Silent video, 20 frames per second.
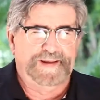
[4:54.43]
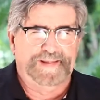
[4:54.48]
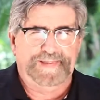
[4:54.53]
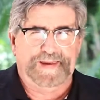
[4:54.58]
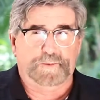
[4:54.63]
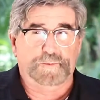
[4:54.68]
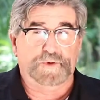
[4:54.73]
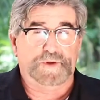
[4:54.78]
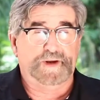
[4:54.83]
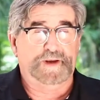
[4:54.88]

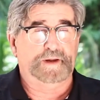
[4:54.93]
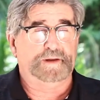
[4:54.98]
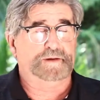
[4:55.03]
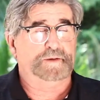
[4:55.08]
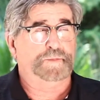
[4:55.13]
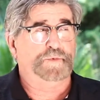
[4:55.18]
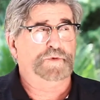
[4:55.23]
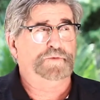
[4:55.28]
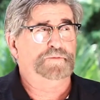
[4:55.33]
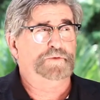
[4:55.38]
That really
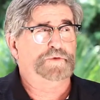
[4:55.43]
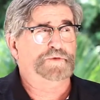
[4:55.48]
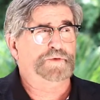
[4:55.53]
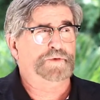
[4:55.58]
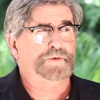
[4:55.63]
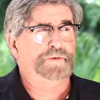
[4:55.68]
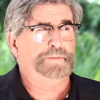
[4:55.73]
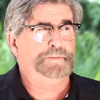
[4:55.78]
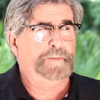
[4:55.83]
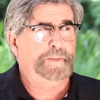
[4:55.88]
hasn't proven
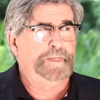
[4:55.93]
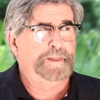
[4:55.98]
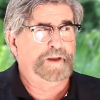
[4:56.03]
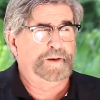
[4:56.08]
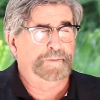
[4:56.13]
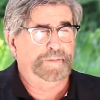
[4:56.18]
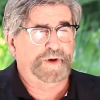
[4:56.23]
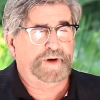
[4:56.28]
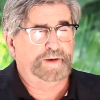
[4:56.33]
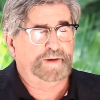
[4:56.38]
true.
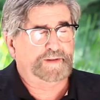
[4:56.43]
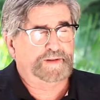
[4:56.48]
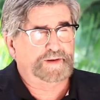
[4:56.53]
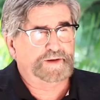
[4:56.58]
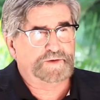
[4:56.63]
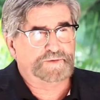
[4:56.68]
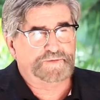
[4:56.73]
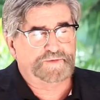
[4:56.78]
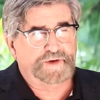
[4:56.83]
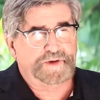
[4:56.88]
but it's an
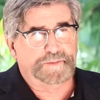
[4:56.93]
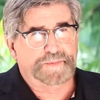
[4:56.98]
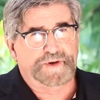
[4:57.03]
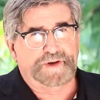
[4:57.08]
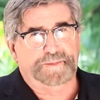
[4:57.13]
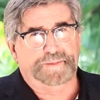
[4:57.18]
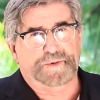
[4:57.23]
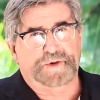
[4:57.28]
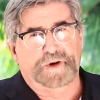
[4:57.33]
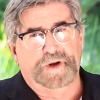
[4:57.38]
interesting
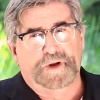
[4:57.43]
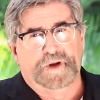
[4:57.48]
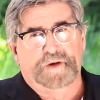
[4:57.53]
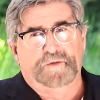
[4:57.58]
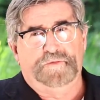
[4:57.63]
paper.